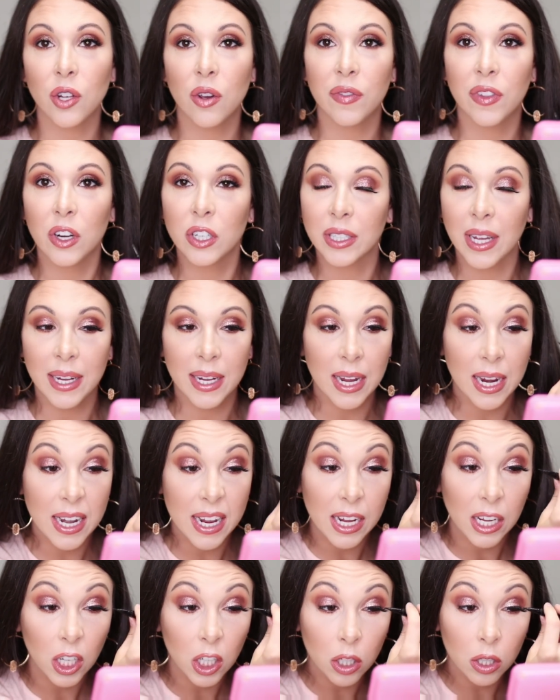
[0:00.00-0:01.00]
so if there's like
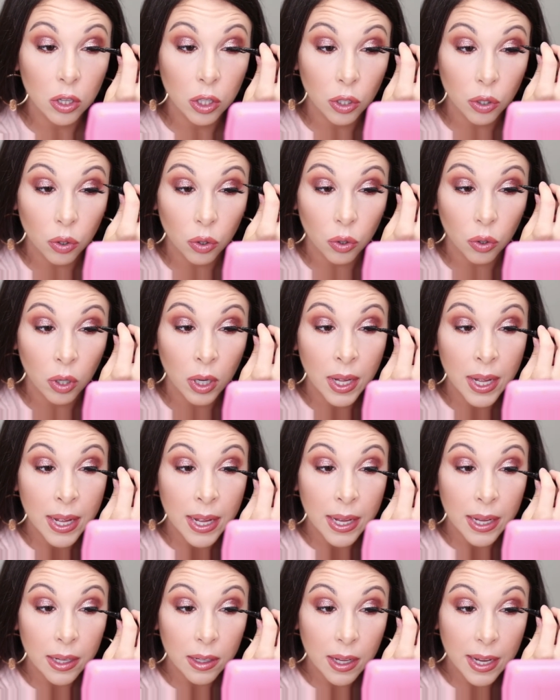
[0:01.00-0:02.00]
any little
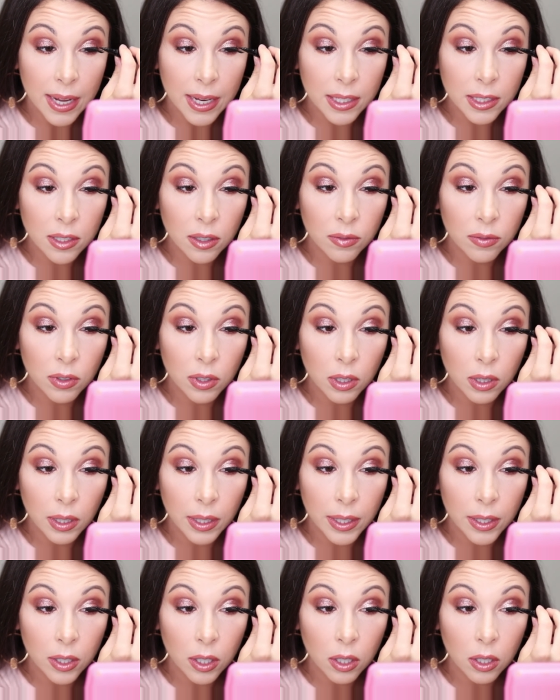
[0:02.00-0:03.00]
hint of
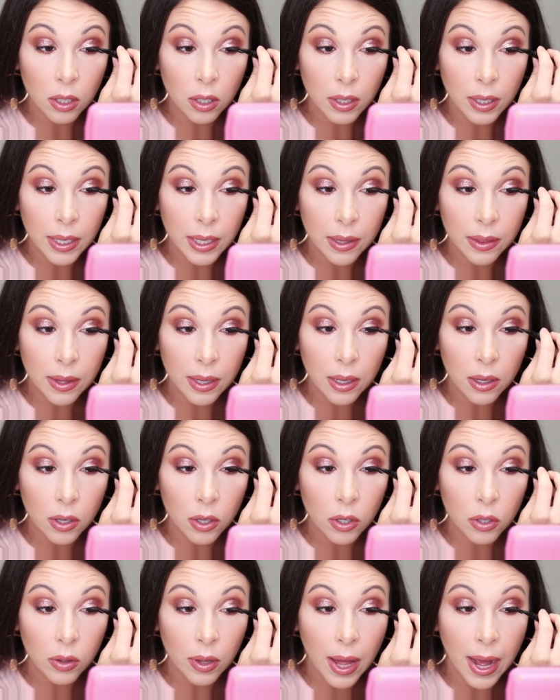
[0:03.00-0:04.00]
glitter or anything
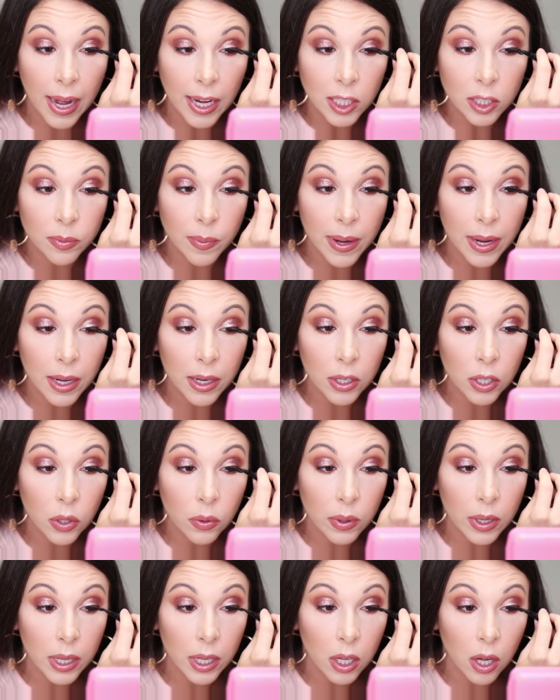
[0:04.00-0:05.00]
in your lash band,
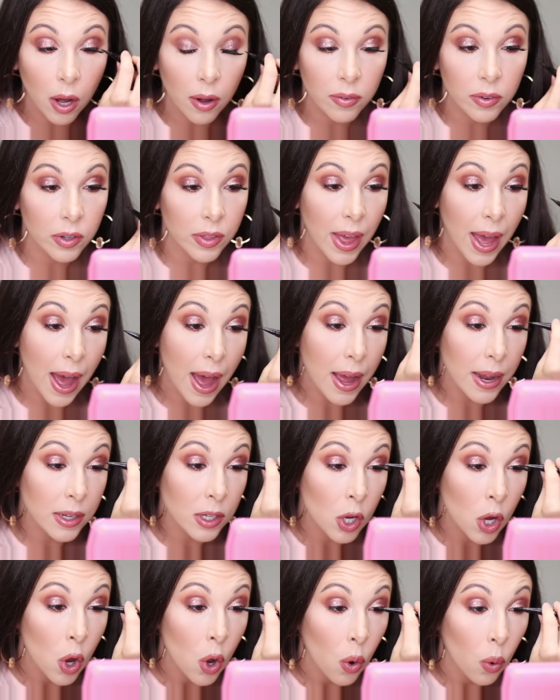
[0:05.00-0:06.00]
you can cover that
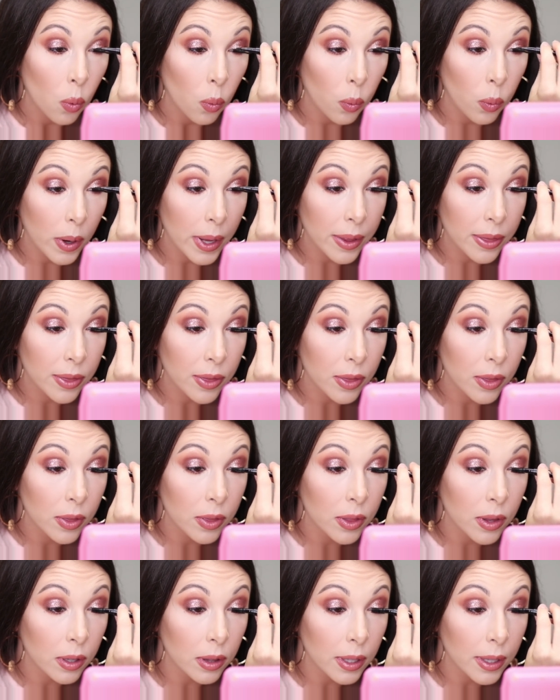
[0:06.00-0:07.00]
with
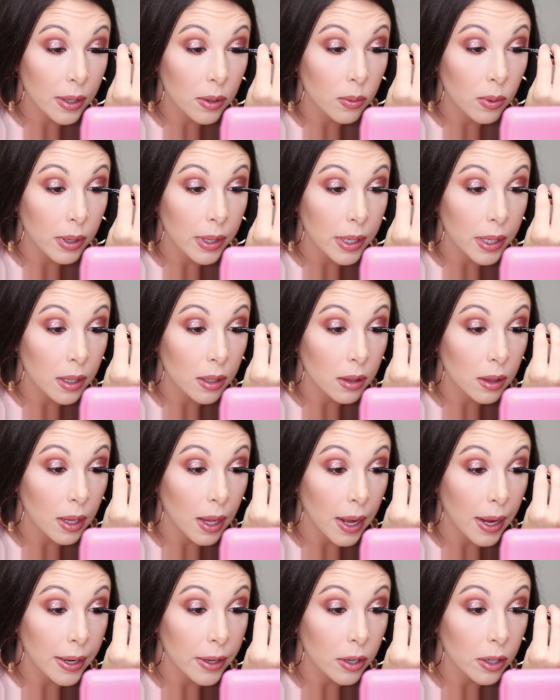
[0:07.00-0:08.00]
the liquid
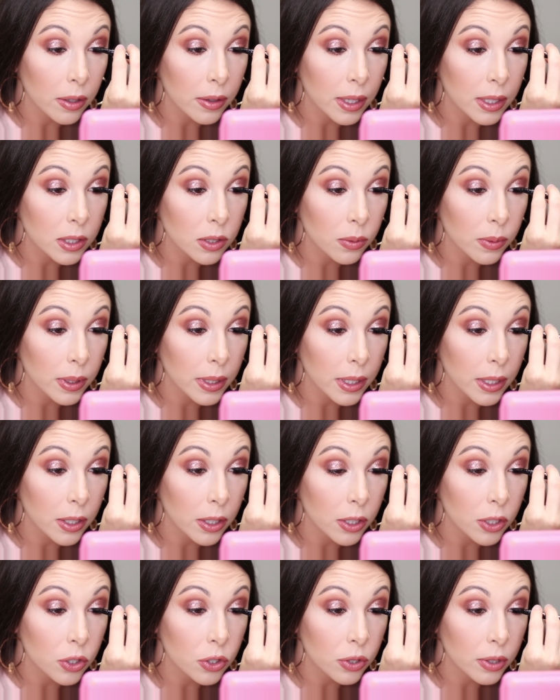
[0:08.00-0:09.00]
liner. That's a really
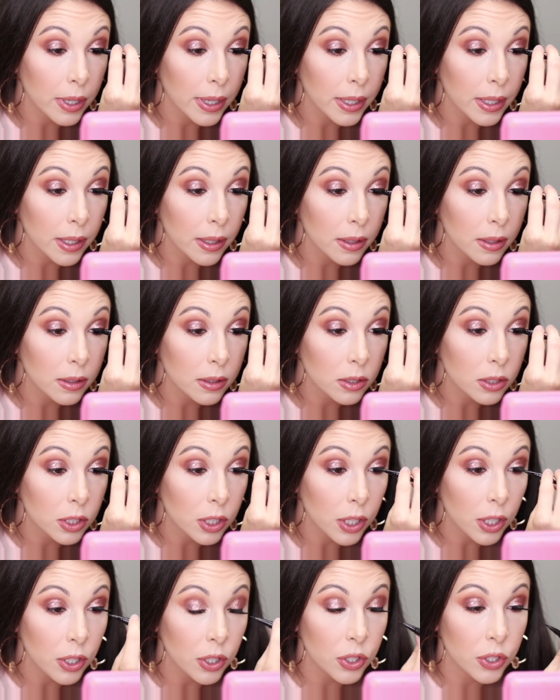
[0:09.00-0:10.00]
good trick
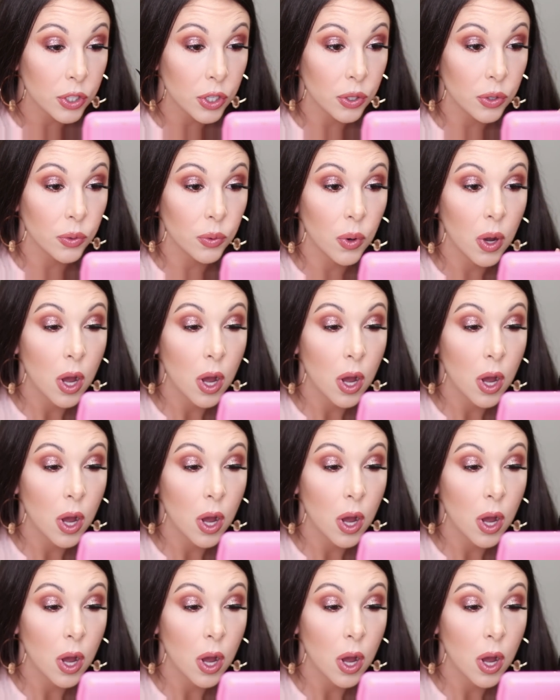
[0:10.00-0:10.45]
to do.